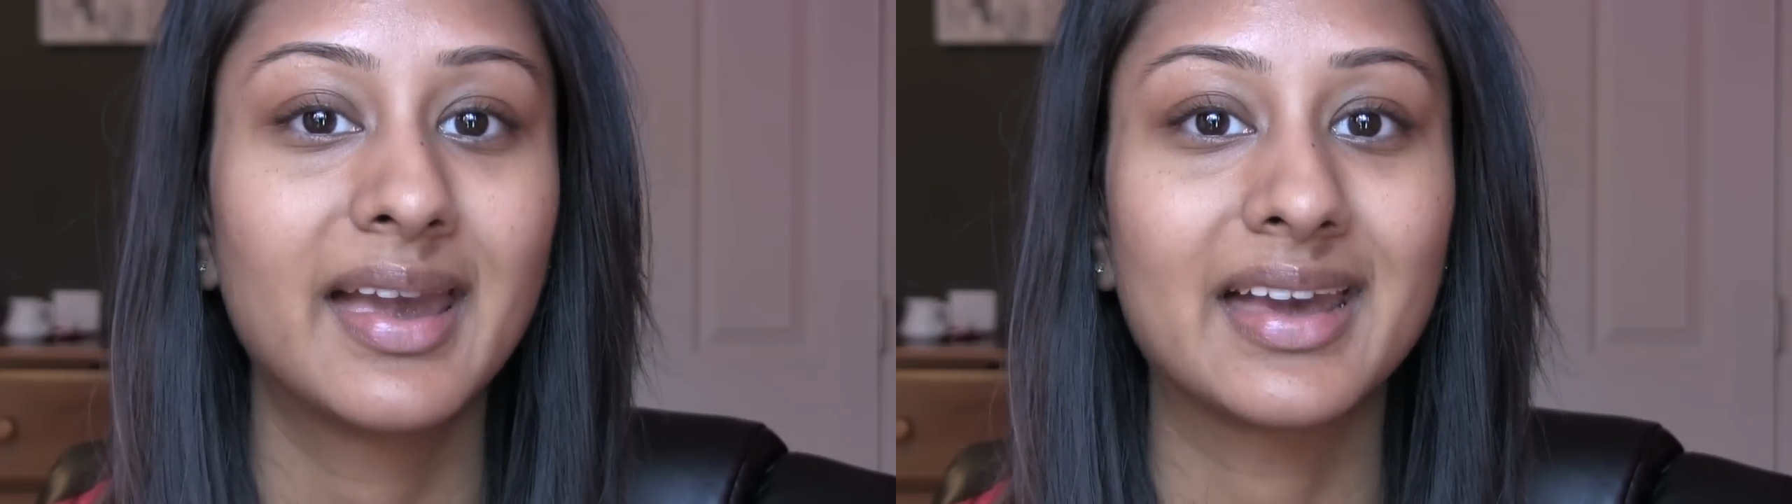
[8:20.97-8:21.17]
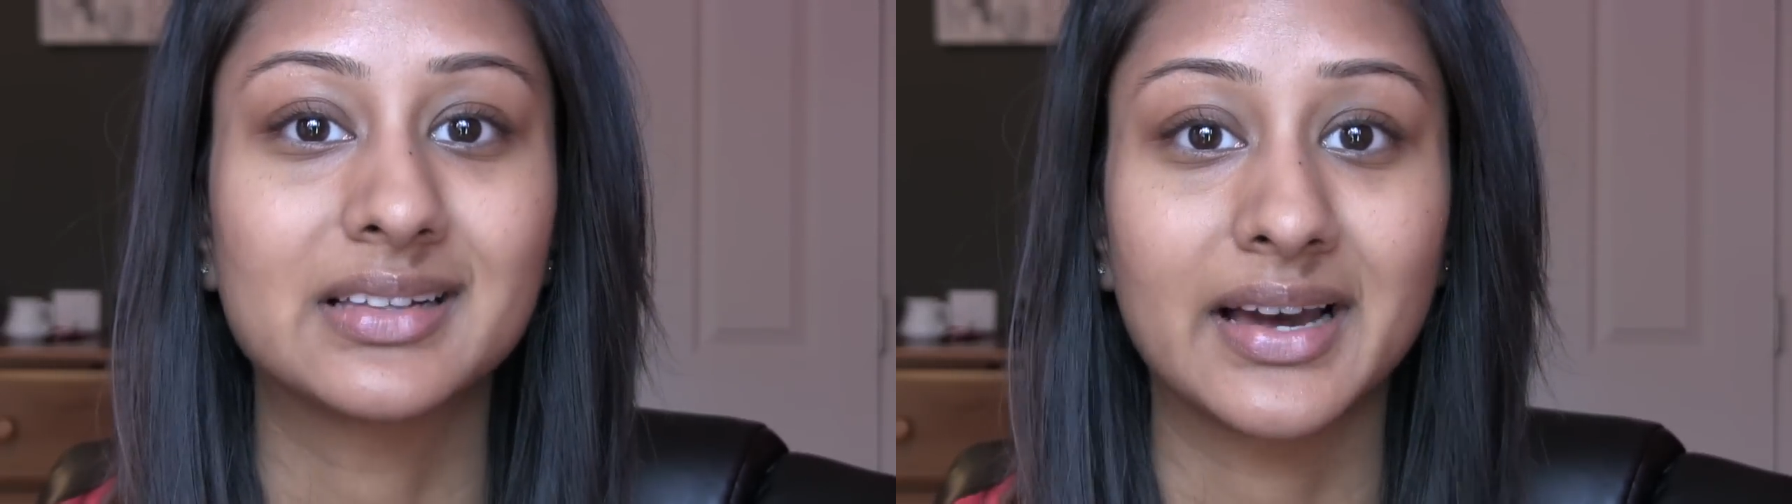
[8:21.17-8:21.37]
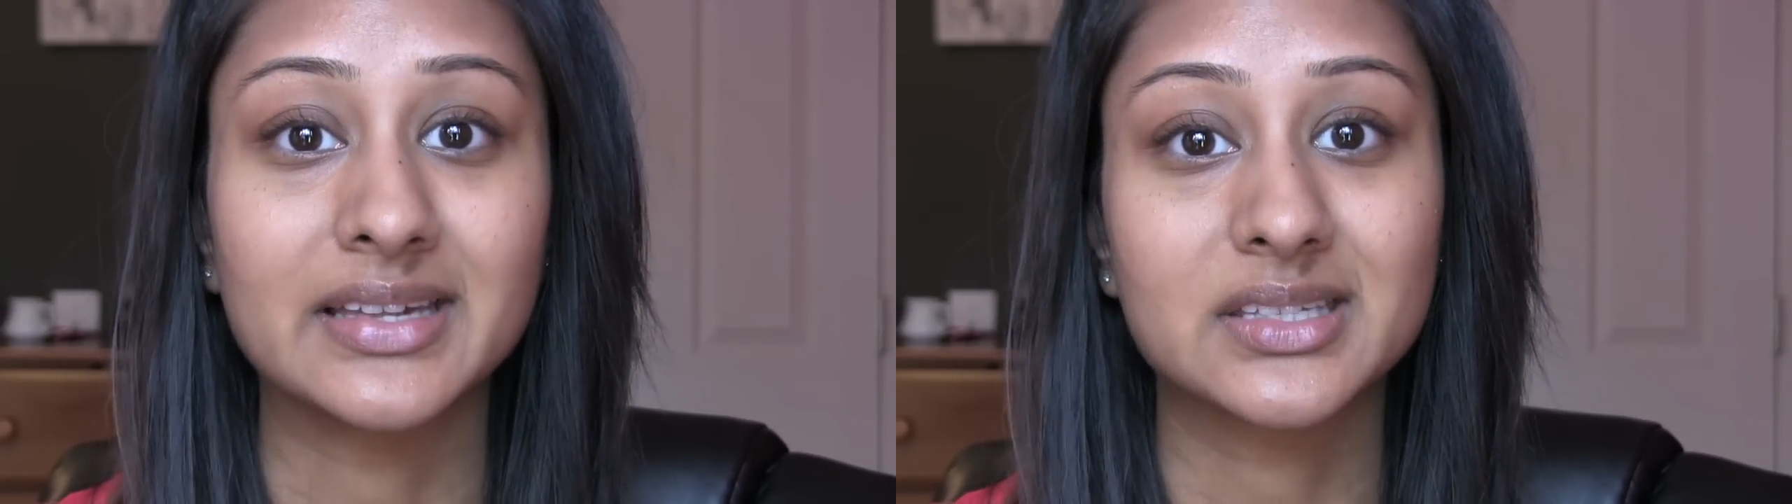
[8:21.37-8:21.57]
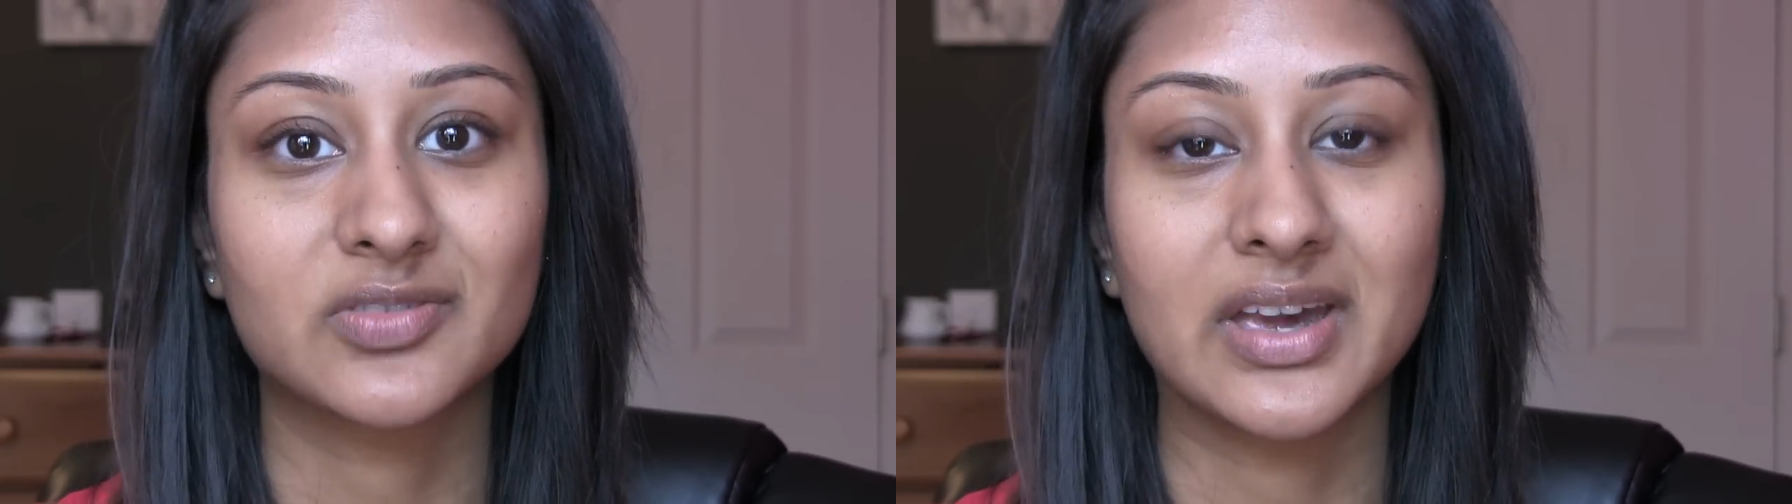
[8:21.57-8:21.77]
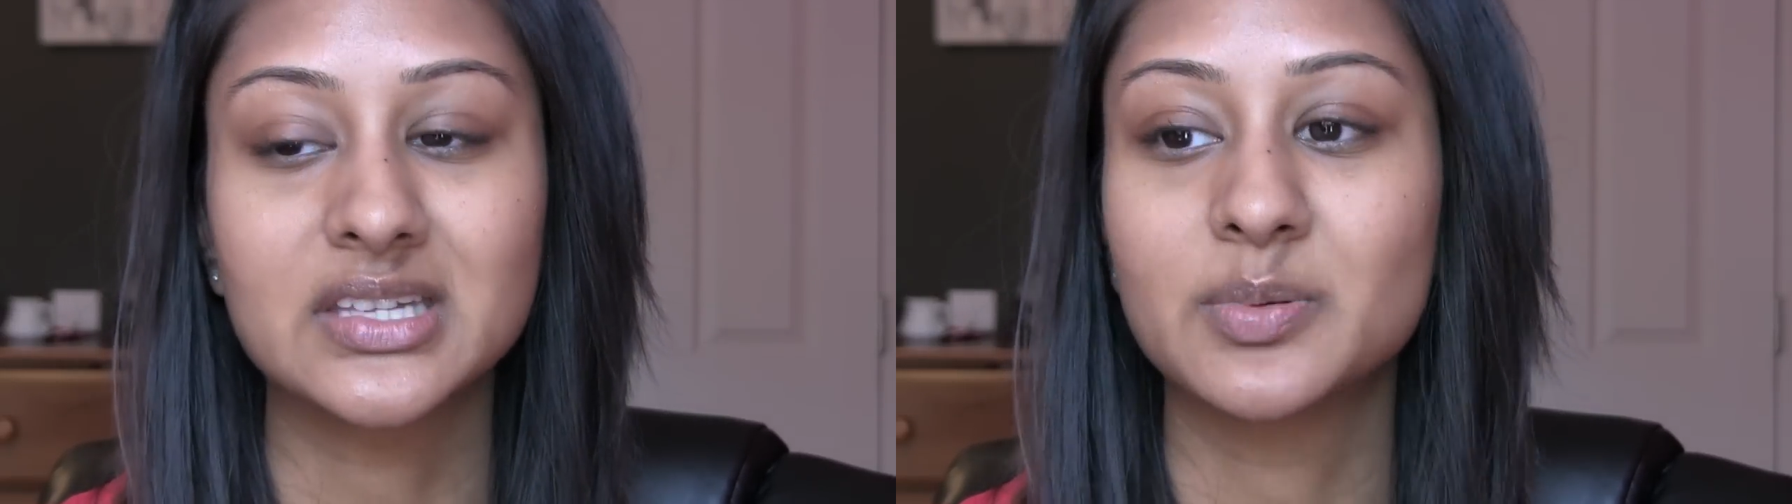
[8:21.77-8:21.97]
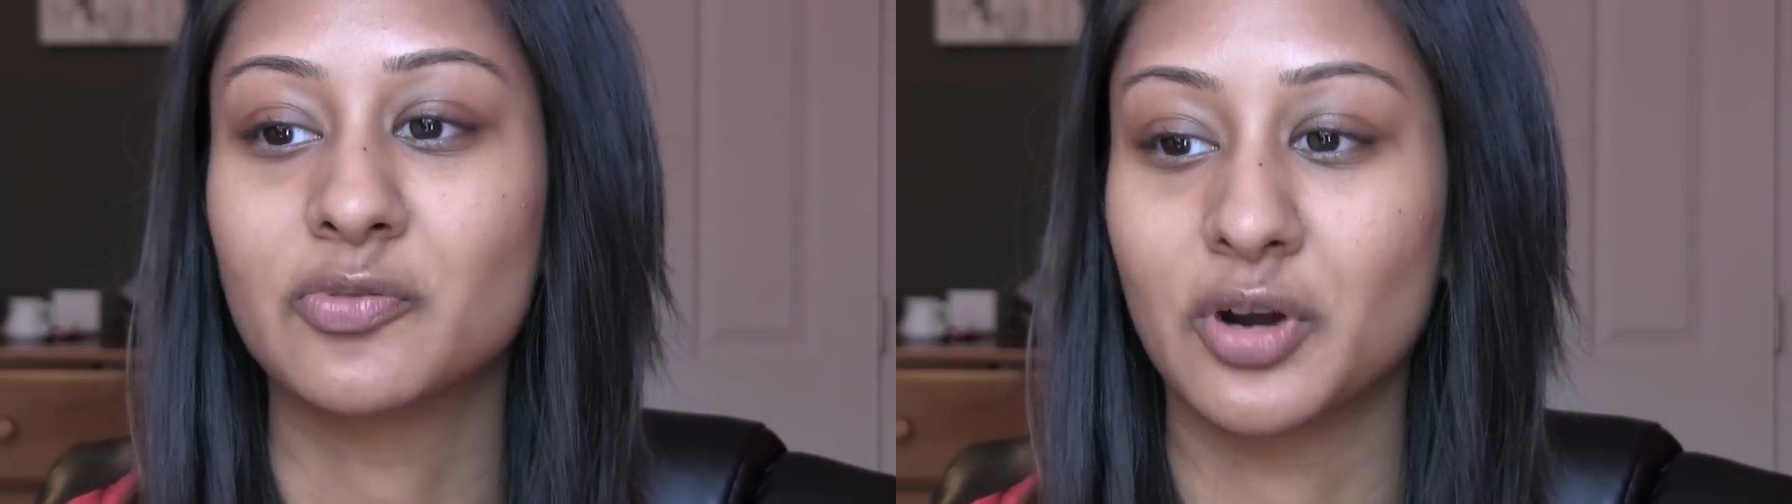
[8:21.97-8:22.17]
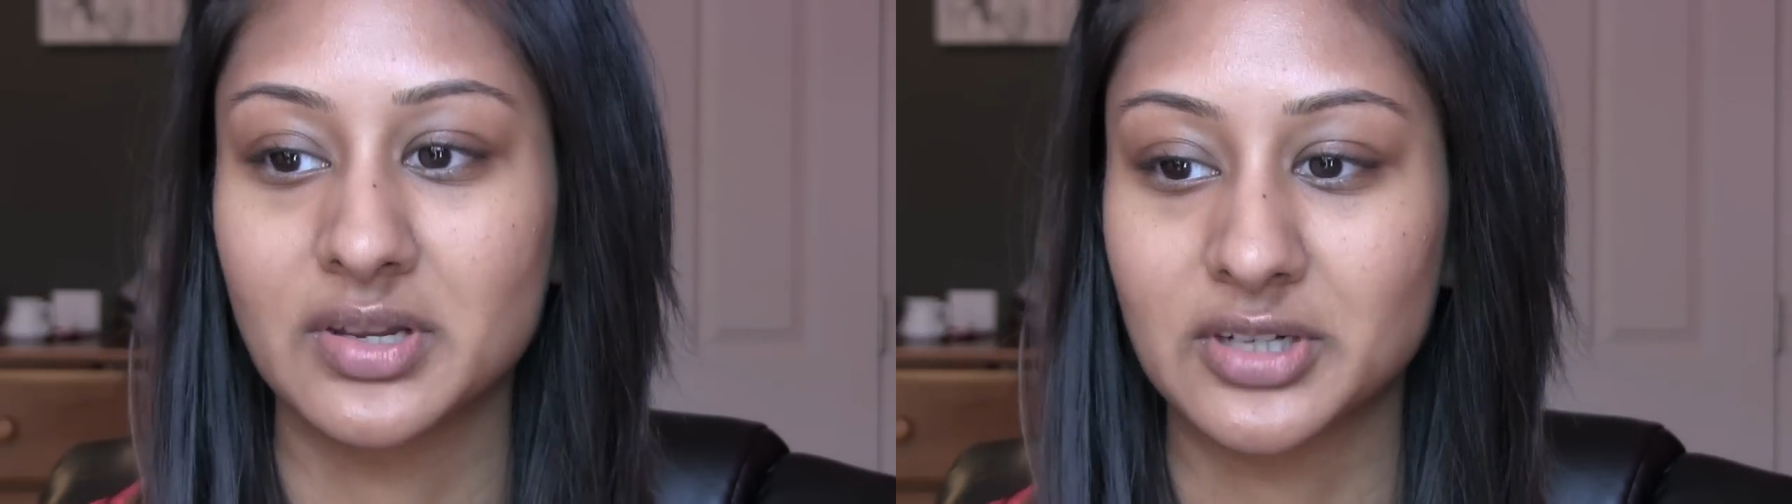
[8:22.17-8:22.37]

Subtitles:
a client's face before you